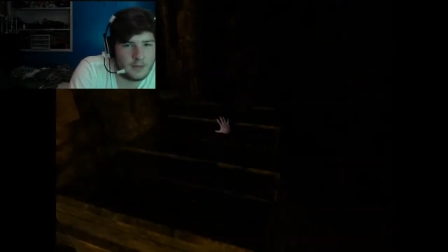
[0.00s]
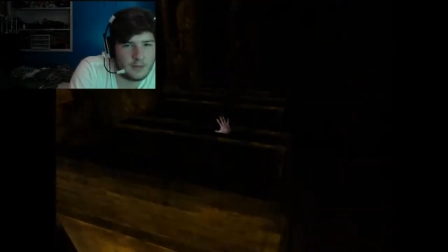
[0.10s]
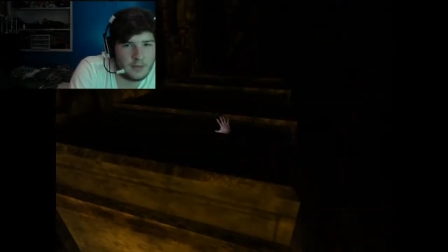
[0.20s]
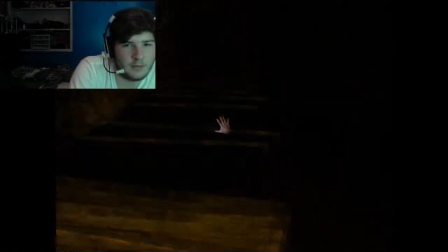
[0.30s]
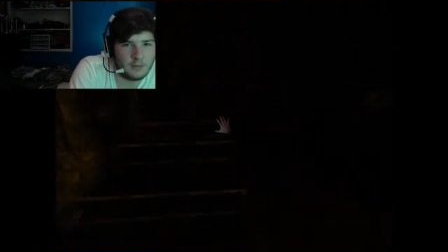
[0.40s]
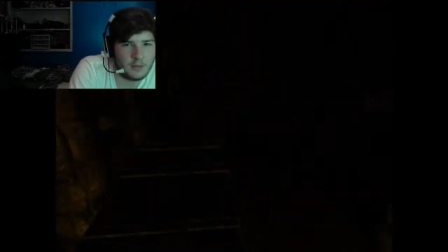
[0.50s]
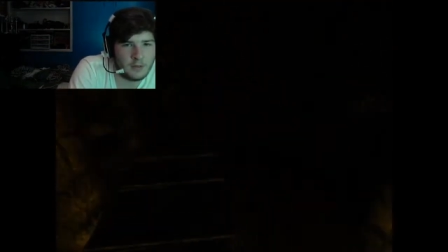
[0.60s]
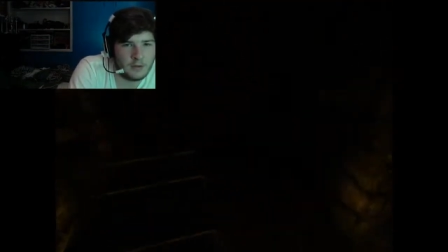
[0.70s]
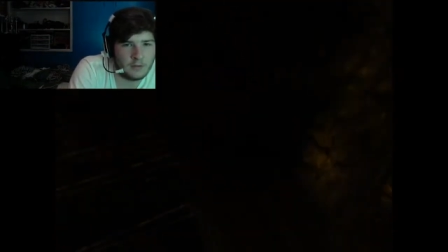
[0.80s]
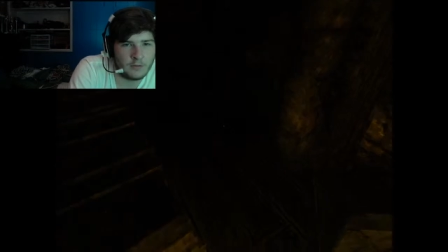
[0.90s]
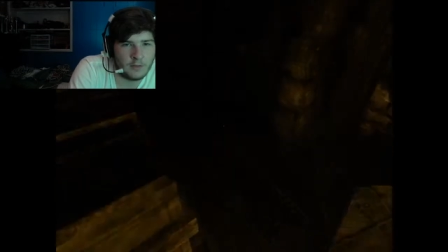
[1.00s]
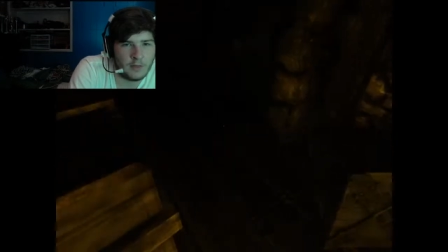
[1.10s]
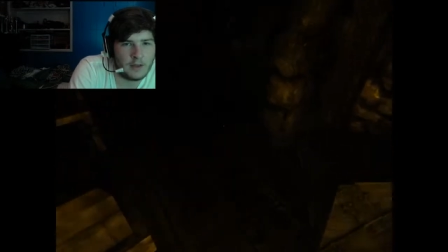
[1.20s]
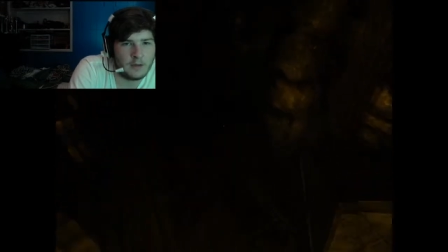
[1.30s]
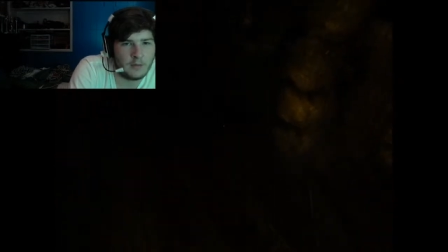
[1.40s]
Those gears are
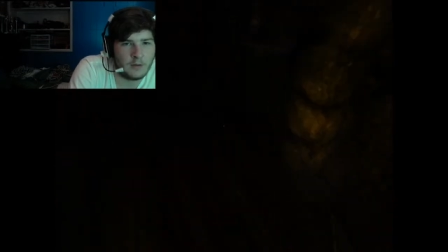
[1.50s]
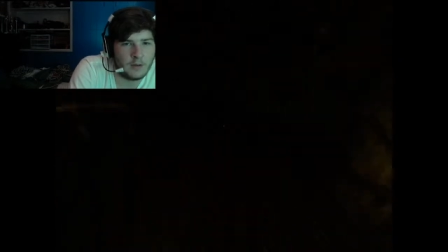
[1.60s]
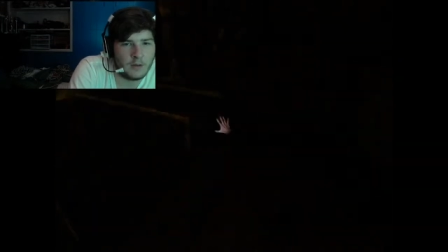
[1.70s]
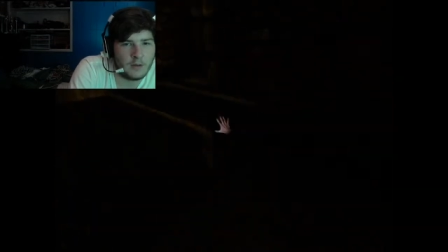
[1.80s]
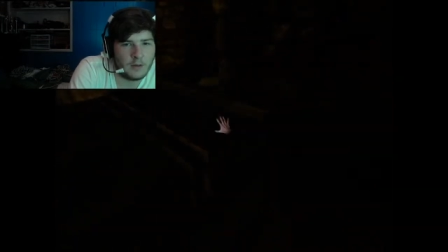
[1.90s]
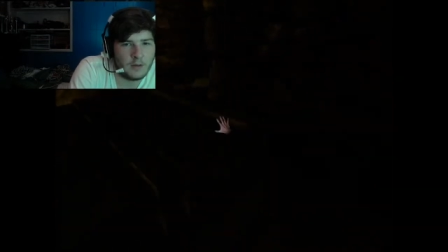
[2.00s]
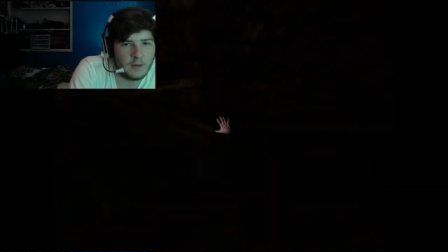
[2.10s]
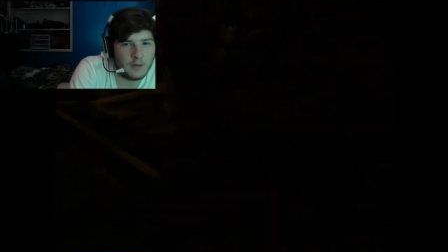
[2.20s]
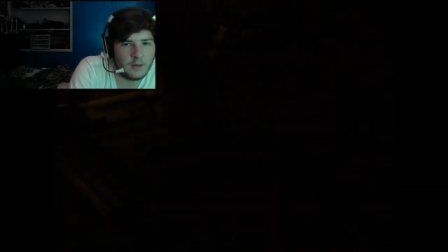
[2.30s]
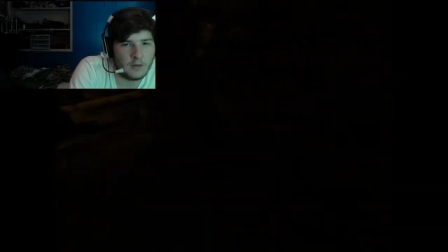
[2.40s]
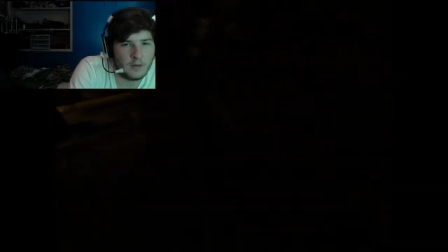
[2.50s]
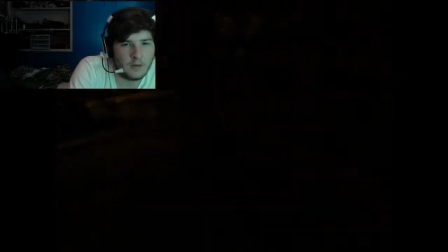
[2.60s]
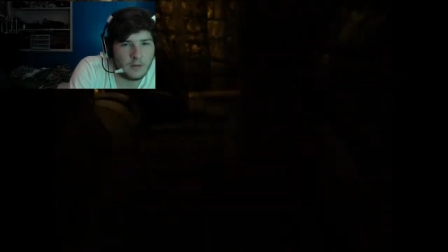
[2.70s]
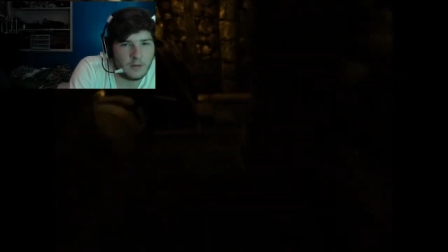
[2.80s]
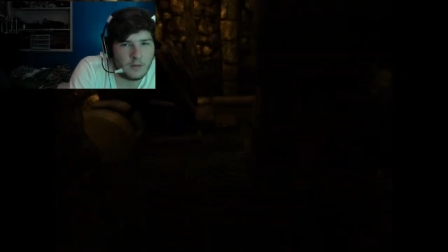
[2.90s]
loud. Okay.
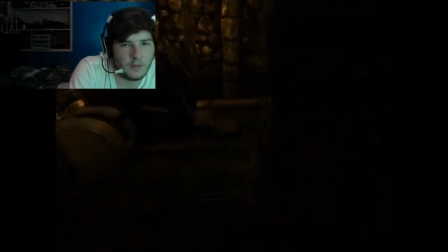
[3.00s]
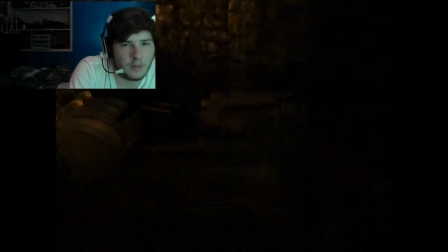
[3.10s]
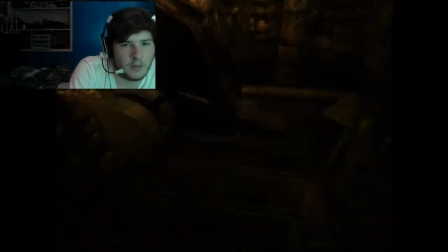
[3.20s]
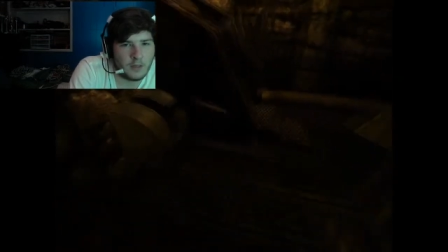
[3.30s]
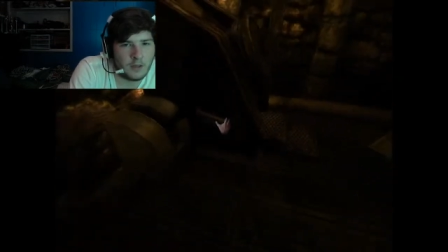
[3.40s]
Yeah.